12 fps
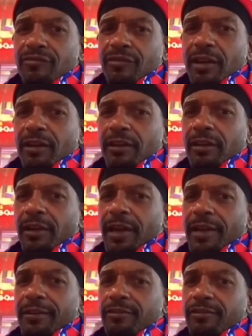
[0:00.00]
nigga.
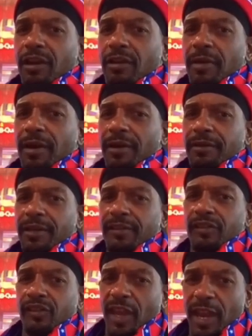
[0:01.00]
Hell you talking about? This
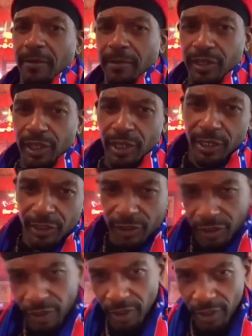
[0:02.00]
is heritage.
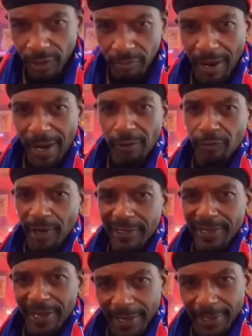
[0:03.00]
My
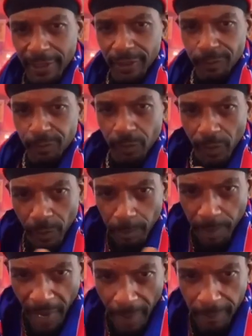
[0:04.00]
granddaddy's,
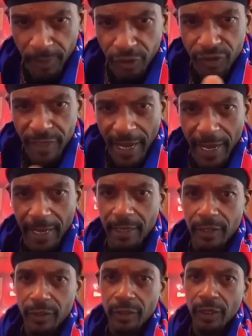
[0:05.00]
pappy's
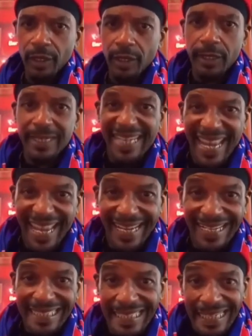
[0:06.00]
daddy's,
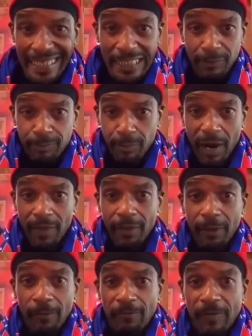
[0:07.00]
daddy's and his brother
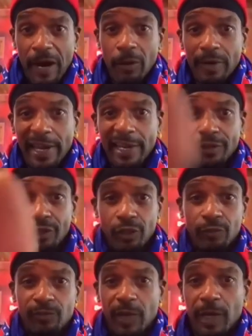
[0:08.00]
fought as a
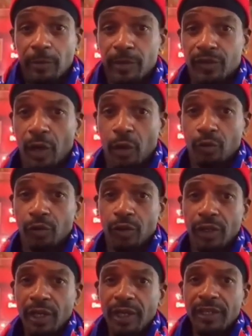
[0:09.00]
Confederate soldier.
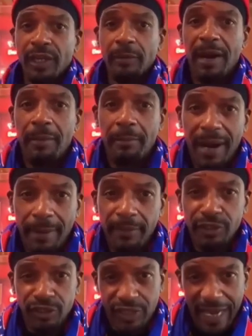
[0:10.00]
Then my
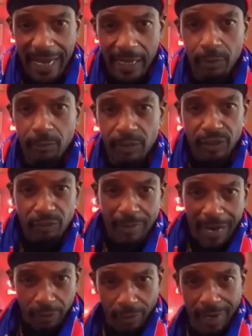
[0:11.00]
mama's daddy, which is
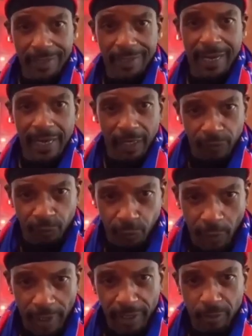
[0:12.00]
my granddaddy,
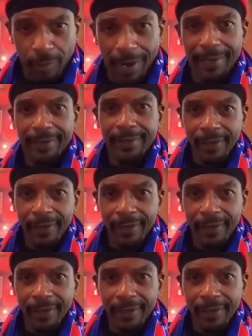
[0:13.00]
Freddie White,